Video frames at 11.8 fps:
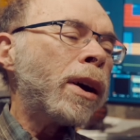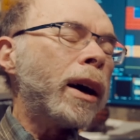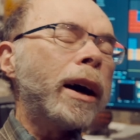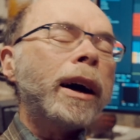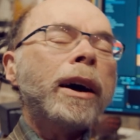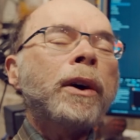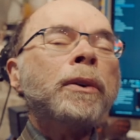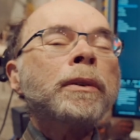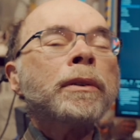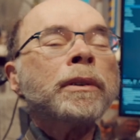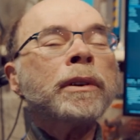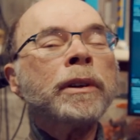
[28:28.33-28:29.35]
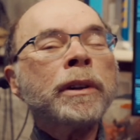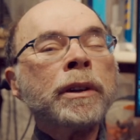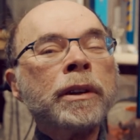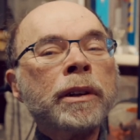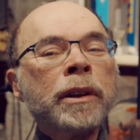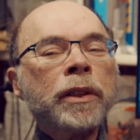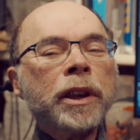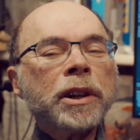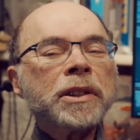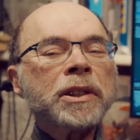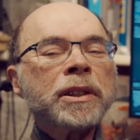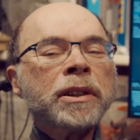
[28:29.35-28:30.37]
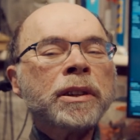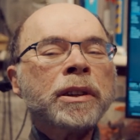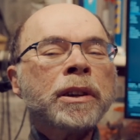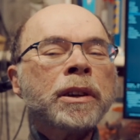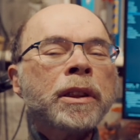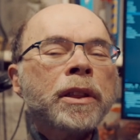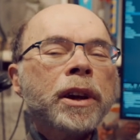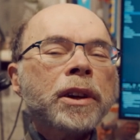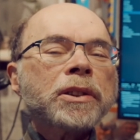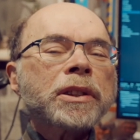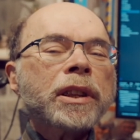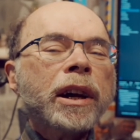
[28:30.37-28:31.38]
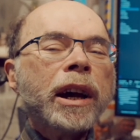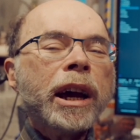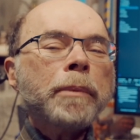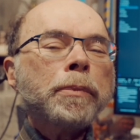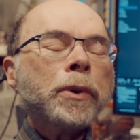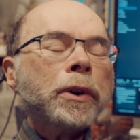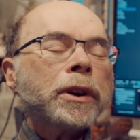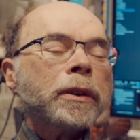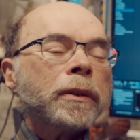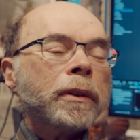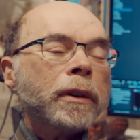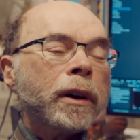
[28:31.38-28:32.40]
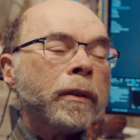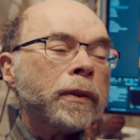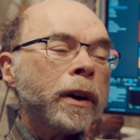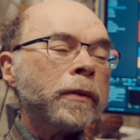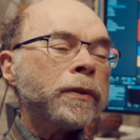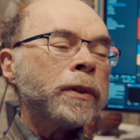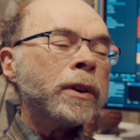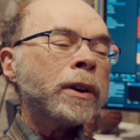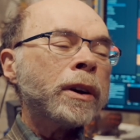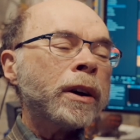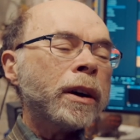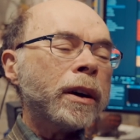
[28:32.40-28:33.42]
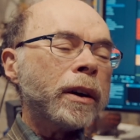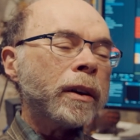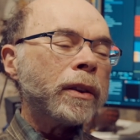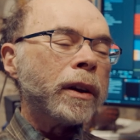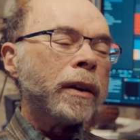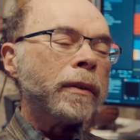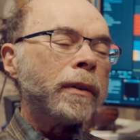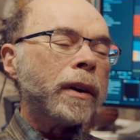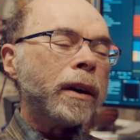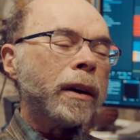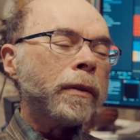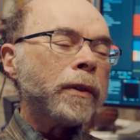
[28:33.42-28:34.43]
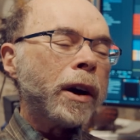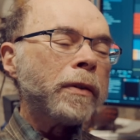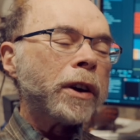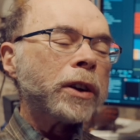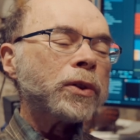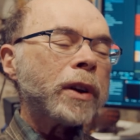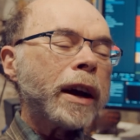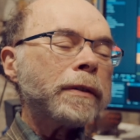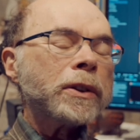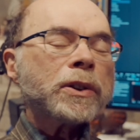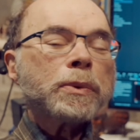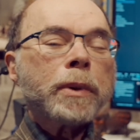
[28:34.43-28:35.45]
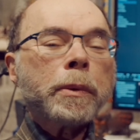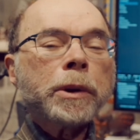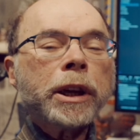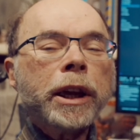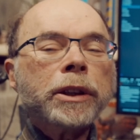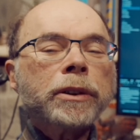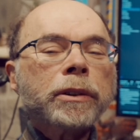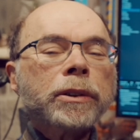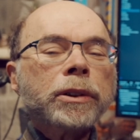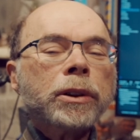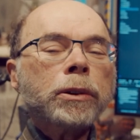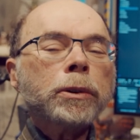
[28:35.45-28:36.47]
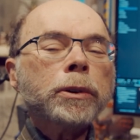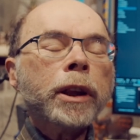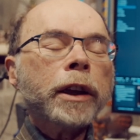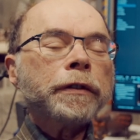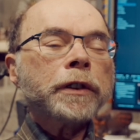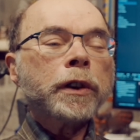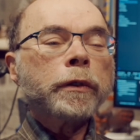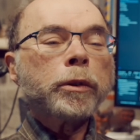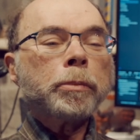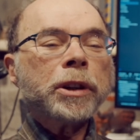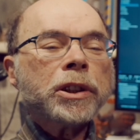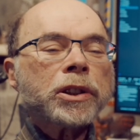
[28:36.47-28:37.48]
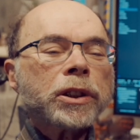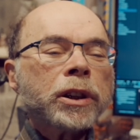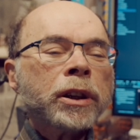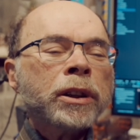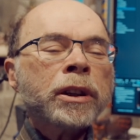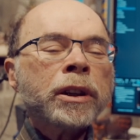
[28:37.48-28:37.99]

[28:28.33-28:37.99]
oh, there's the high point of our travels where we ate cold leftover pizza